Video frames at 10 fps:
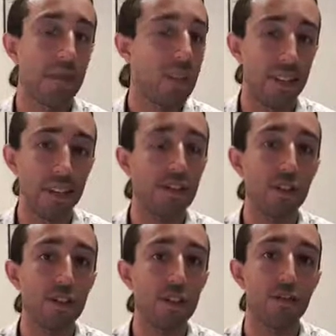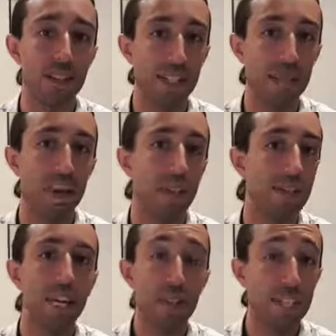This is not just for this virus,
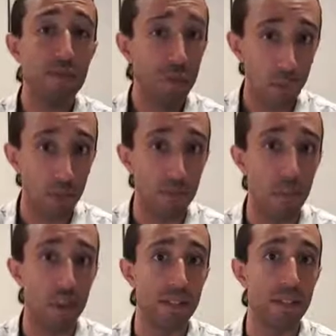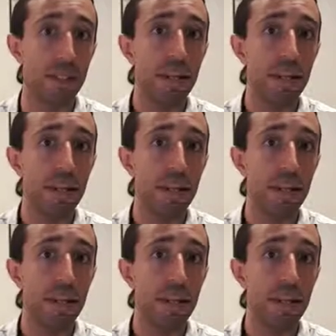this is for all influenza.